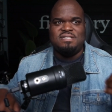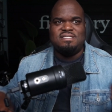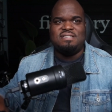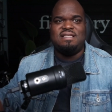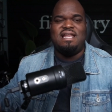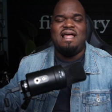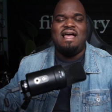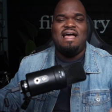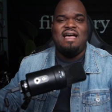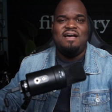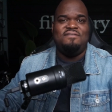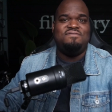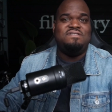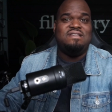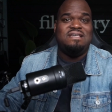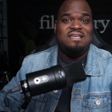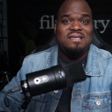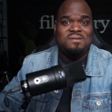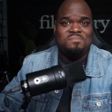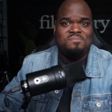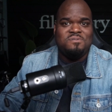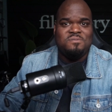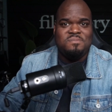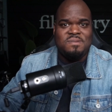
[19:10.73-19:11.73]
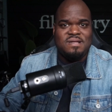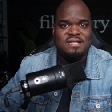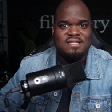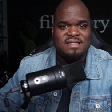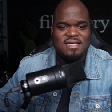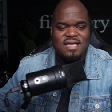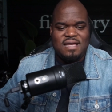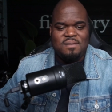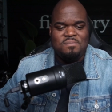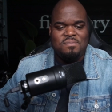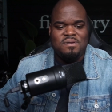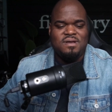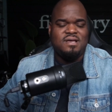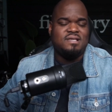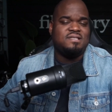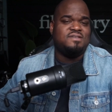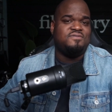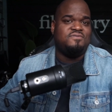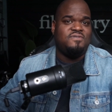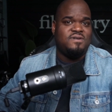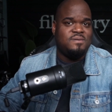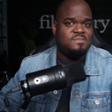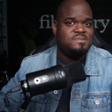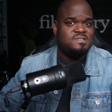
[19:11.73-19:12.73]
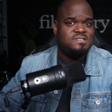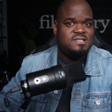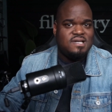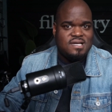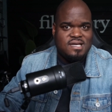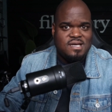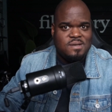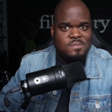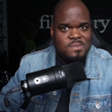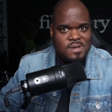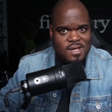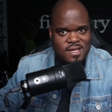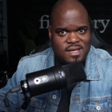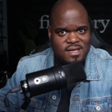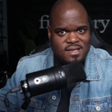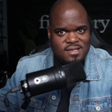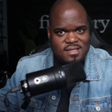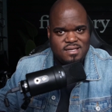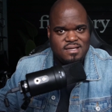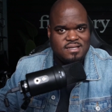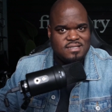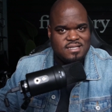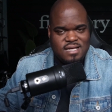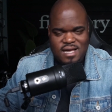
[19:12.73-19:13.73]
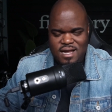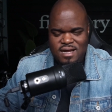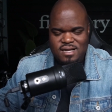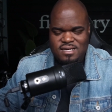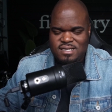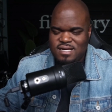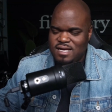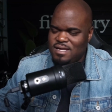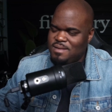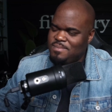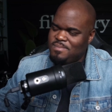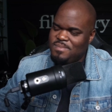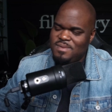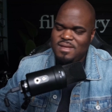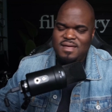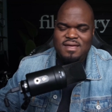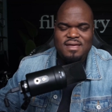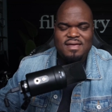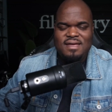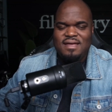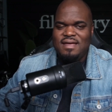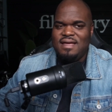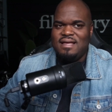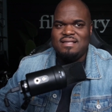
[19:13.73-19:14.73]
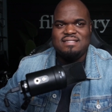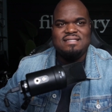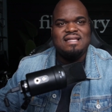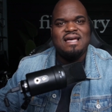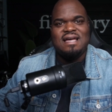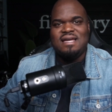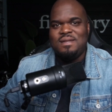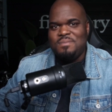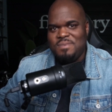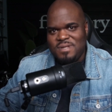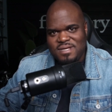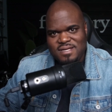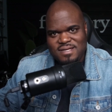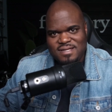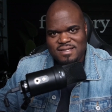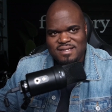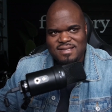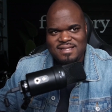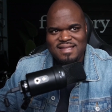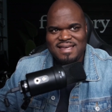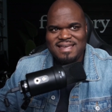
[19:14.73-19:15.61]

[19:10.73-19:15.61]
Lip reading: And I have to implement that, because if I'm stuck in my head the entire time, it's not going to be good.